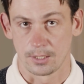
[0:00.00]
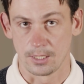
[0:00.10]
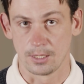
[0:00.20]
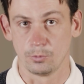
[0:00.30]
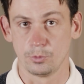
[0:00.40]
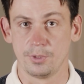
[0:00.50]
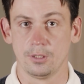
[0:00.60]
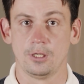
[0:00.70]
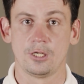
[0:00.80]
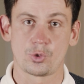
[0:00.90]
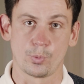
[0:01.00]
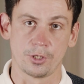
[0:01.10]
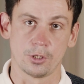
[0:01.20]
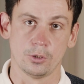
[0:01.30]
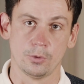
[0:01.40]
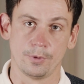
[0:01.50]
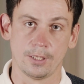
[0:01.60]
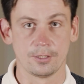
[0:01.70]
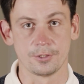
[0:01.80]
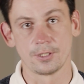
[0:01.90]
Again, there would be a lunch window
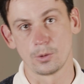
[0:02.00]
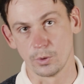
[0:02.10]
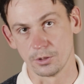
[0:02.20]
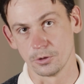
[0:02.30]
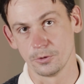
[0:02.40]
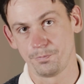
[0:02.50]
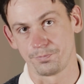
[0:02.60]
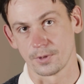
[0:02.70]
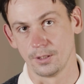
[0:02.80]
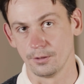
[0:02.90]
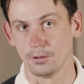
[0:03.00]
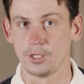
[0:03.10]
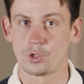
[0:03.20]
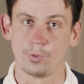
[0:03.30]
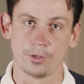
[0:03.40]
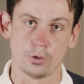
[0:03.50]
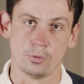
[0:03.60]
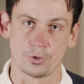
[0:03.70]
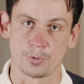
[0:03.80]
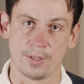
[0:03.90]
and a dinner window, and the lunch
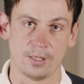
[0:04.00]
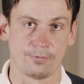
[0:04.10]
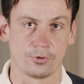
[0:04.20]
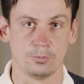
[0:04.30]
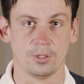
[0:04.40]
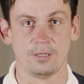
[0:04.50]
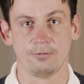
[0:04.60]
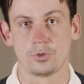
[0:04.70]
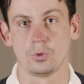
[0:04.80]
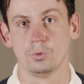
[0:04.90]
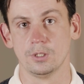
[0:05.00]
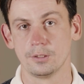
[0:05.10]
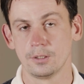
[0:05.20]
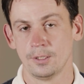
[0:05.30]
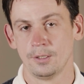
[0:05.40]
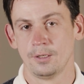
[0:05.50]
window would span from 11 to 1,